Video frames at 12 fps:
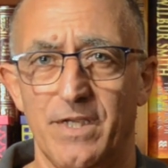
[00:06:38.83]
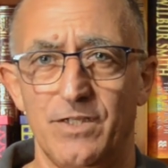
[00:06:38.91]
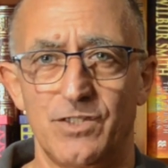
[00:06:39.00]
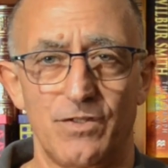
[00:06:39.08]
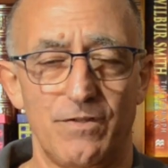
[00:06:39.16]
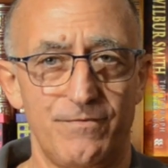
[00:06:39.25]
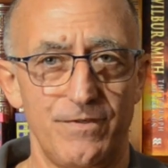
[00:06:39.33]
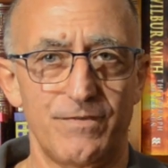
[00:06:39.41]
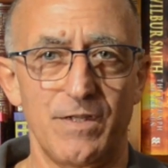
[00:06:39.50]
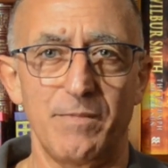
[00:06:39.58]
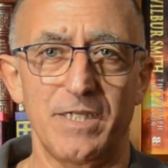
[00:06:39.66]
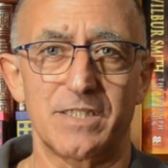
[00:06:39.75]
So the
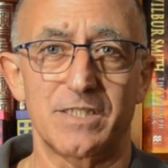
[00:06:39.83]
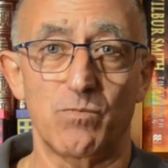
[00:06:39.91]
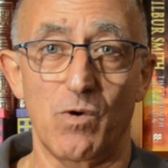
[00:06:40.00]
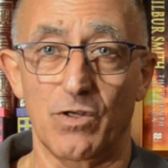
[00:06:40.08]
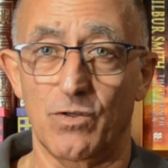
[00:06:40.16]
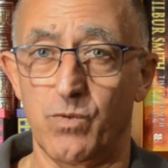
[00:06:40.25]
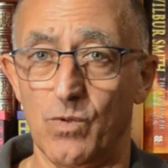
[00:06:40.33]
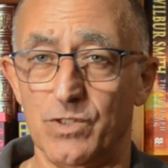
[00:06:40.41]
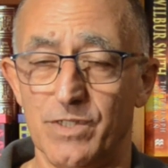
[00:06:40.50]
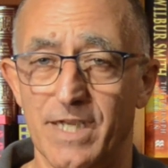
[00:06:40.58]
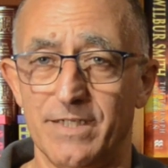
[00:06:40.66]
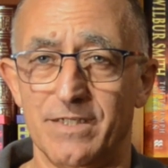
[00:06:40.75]
50 meters is
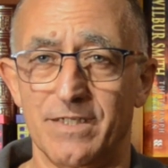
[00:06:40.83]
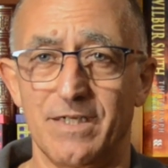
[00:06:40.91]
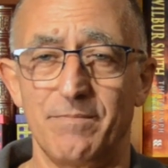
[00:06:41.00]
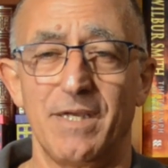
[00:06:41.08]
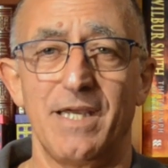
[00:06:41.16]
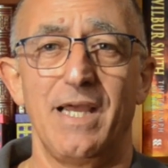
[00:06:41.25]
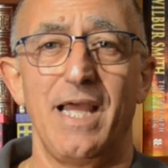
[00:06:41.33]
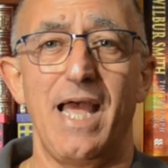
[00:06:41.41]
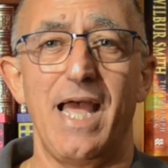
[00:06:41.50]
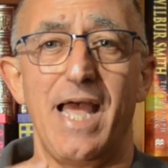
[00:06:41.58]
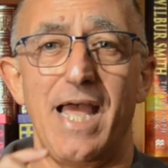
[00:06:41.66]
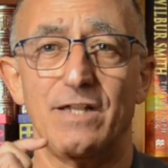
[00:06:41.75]
1/4 that time,
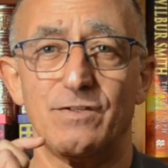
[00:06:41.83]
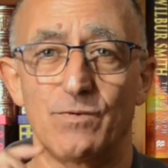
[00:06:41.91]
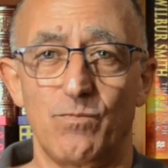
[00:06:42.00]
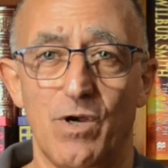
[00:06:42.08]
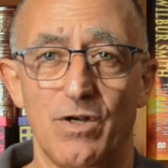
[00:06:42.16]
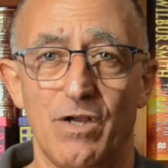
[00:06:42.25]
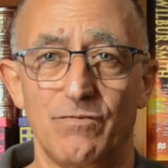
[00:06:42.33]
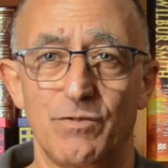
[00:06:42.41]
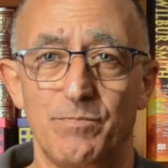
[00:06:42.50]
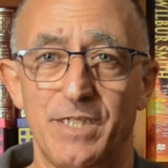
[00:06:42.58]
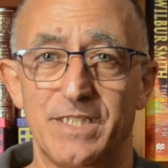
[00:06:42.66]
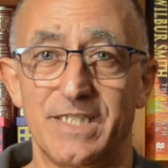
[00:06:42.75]
and the
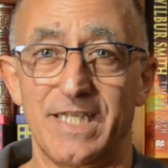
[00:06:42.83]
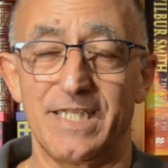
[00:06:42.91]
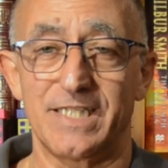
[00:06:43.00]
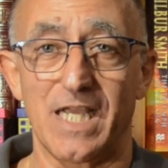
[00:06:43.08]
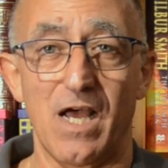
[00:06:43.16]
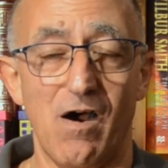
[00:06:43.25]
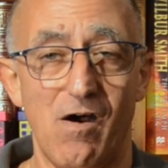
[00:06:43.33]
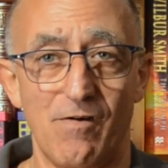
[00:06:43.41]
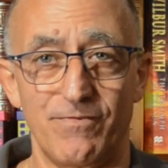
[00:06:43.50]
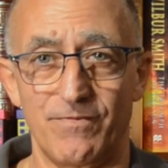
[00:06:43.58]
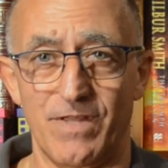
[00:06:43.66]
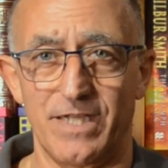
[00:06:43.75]
100 meters is
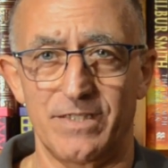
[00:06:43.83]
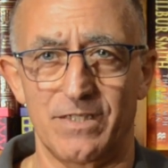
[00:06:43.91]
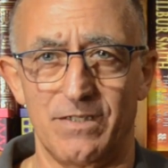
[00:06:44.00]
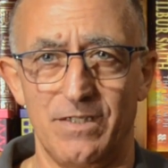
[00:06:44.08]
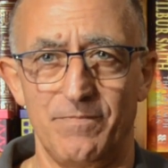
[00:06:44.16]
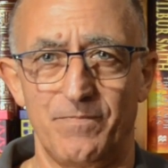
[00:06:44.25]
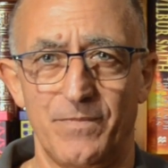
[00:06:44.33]
half of that time.